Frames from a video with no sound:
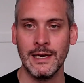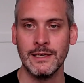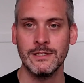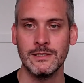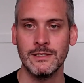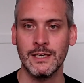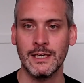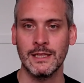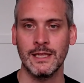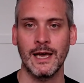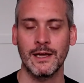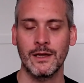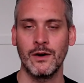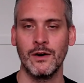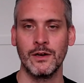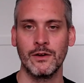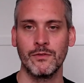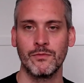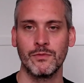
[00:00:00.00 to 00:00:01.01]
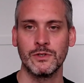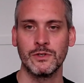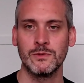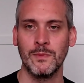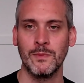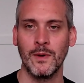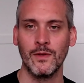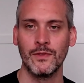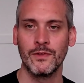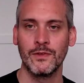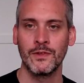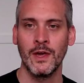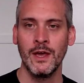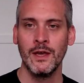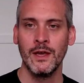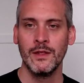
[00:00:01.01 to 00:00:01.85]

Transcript: eliciting that kind of response,